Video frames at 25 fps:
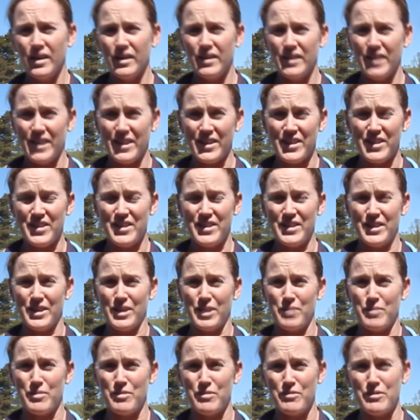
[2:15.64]
The other thing
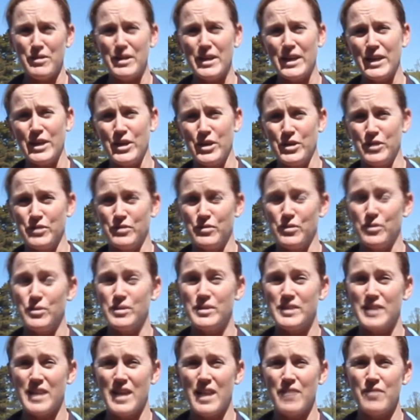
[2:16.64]
that can be really useful
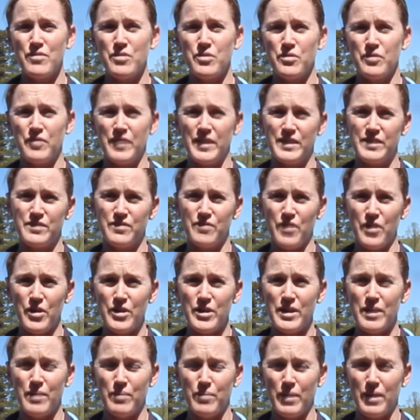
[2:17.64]
is to have your vet's
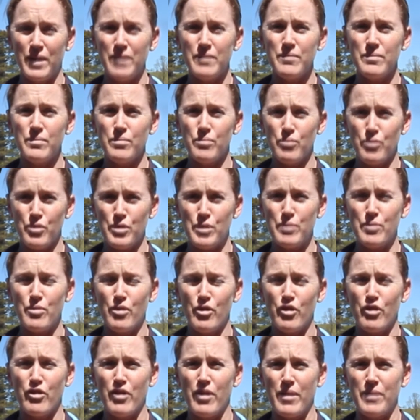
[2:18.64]
phone number
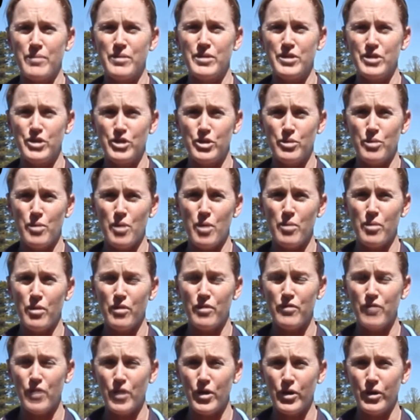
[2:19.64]
pre-programmed into your
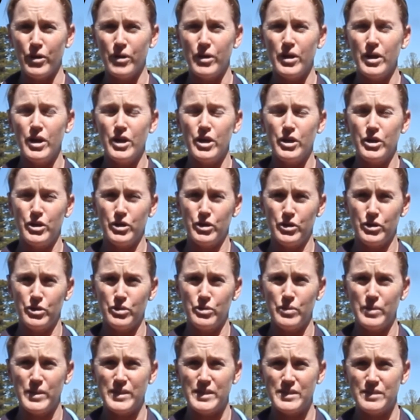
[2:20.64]
mobile phone. You can
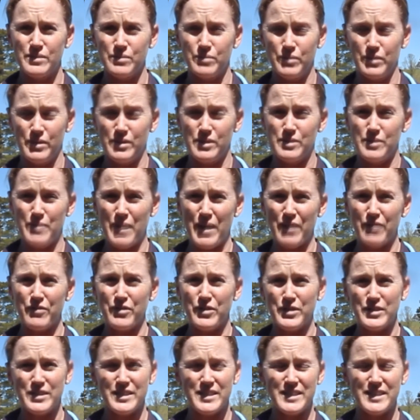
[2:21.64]
always, with the
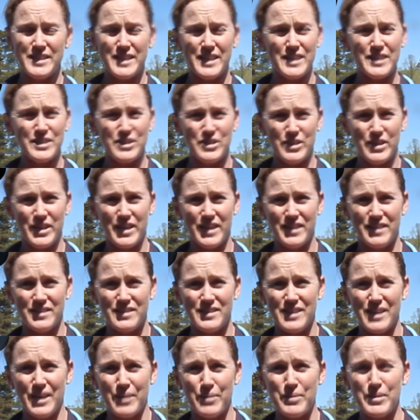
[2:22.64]
smartphones these days, you
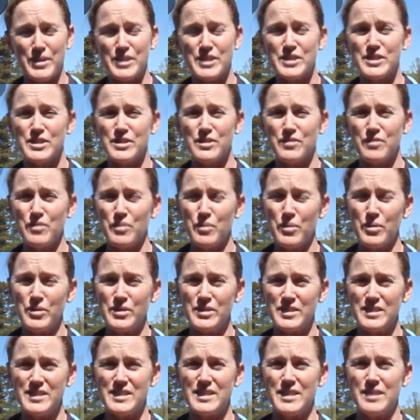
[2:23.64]
can take pictures of the
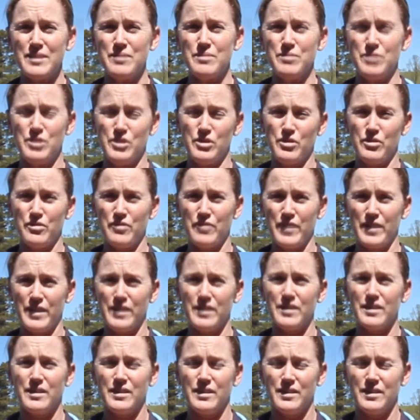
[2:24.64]
wounds and send them to your vet.